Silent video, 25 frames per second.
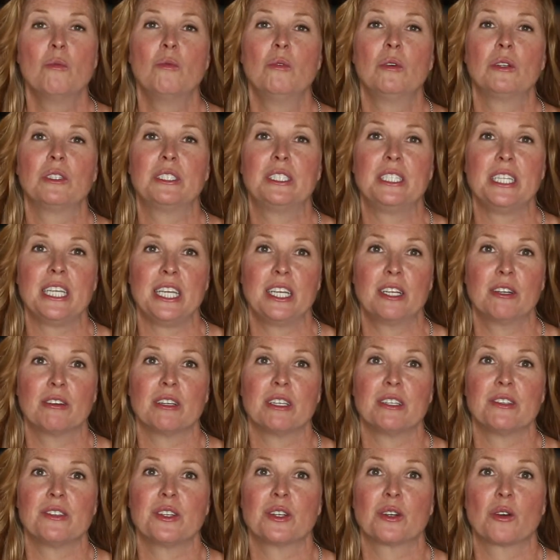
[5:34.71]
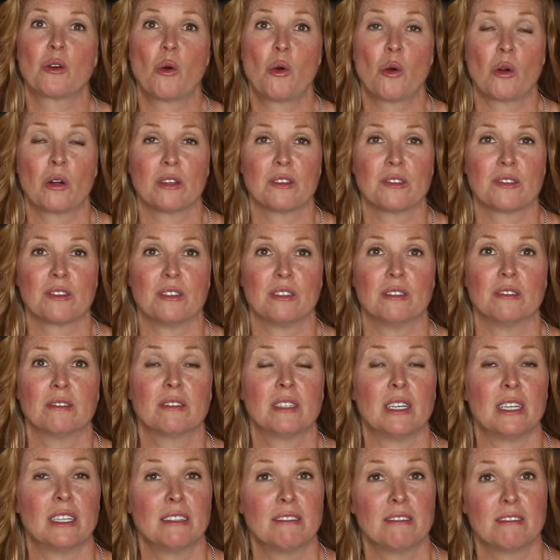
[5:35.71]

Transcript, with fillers: will decrease your cortisol,